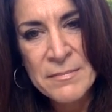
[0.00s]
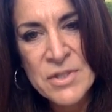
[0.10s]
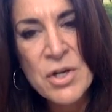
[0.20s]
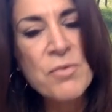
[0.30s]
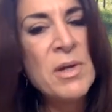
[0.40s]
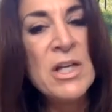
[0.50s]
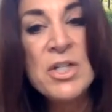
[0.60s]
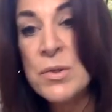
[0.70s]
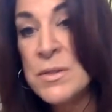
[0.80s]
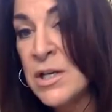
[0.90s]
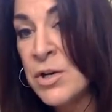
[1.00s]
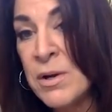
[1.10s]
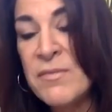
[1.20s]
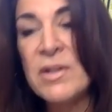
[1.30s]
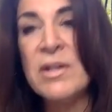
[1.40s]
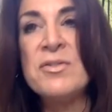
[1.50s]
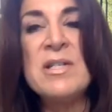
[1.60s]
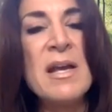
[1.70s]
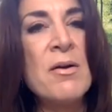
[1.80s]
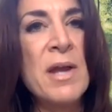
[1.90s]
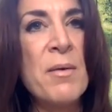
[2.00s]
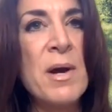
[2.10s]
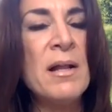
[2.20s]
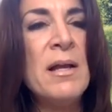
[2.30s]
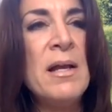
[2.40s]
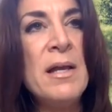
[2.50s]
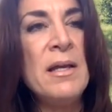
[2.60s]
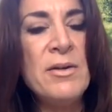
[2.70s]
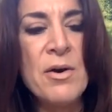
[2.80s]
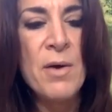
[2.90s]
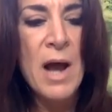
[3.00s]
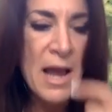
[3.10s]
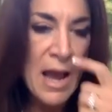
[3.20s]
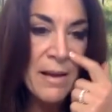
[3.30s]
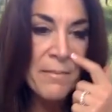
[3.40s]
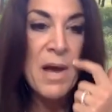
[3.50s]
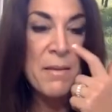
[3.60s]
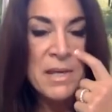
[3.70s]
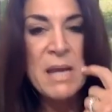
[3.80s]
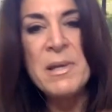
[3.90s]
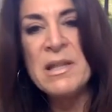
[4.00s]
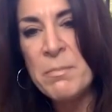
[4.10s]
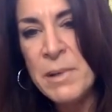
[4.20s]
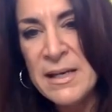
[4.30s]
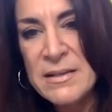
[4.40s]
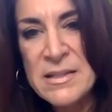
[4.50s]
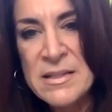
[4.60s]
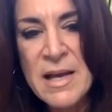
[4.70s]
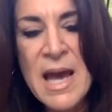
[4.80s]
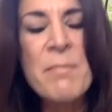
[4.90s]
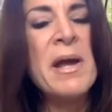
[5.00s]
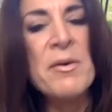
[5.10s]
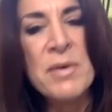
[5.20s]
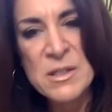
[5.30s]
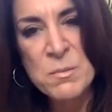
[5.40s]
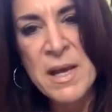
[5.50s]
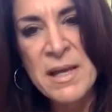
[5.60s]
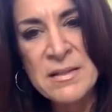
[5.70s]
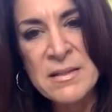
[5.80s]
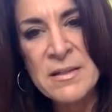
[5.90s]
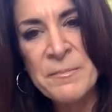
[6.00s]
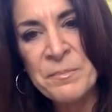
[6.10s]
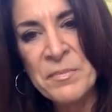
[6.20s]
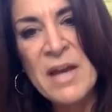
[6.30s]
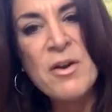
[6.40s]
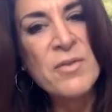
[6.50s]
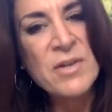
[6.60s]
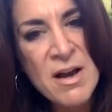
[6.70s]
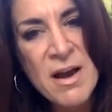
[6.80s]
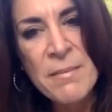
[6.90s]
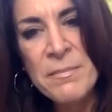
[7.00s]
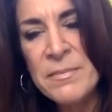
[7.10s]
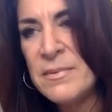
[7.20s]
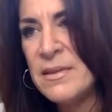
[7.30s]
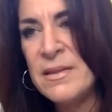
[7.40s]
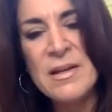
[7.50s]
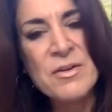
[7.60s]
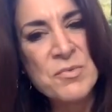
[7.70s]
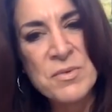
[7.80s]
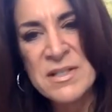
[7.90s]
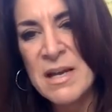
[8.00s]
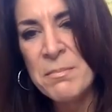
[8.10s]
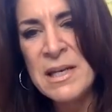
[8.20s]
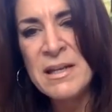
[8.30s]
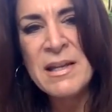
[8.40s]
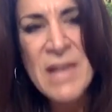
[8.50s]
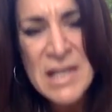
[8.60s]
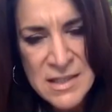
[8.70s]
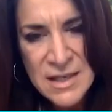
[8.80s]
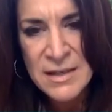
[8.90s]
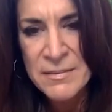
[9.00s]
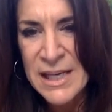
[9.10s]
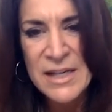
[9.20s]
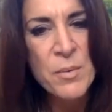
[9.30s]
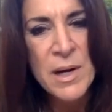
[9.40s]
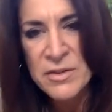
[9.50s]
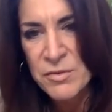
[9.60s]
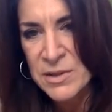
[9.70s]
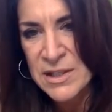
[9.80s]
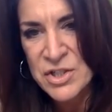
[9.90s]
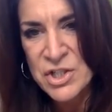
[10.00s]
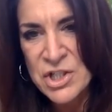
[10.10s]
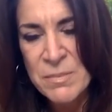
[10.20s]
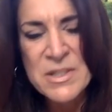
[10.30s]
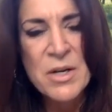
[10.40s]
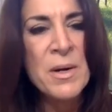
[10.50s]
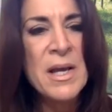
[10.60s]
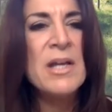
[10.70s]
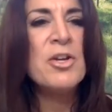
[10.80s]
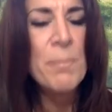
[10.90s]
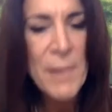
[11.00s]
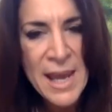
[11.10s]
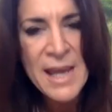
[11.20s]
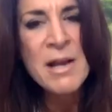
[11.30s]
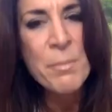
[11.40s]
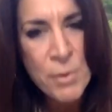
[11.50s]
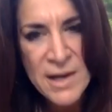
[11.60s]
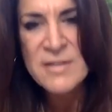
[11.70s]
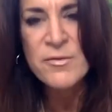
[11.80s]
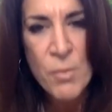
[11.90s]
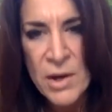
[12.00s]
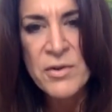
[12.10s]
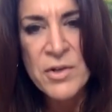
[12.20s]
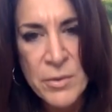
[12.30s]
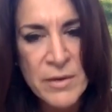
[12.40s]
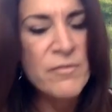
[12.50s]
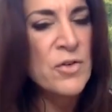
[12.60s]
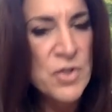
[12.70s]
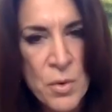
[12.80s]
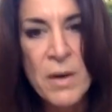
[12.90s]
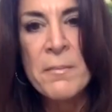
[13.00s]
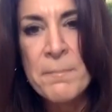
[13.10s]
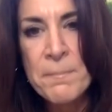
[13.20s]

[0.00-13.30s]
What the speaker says: So you're really choosing your evil. You're saying, okay, well, I'm keeping the peace at my own expense. And over time, there's resentment, and then that's going to eat away at the relationship. So you're paying a price for what you're doing, for sure.